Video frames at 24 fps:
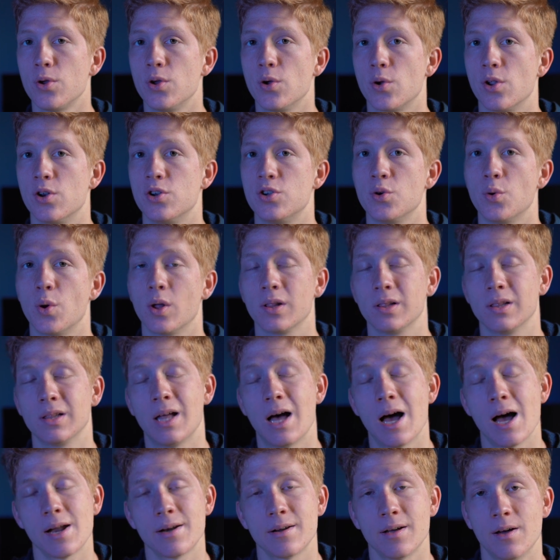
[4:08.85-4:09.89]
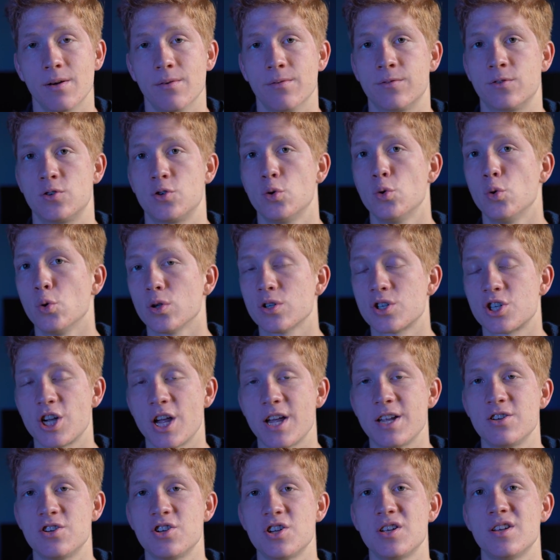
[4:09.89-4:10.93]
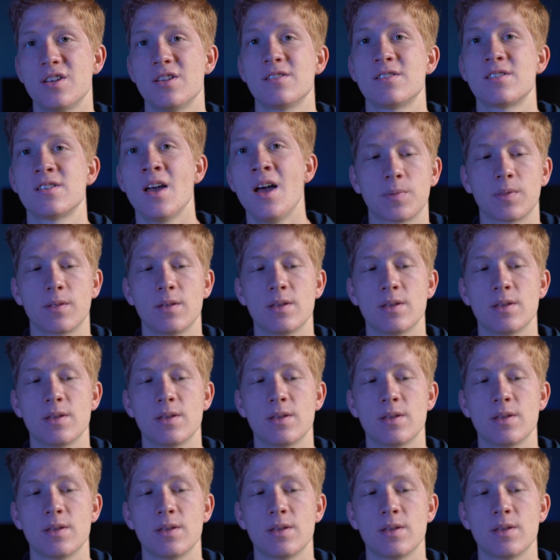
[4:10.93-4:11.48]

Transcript: you can do a lot of tool changes,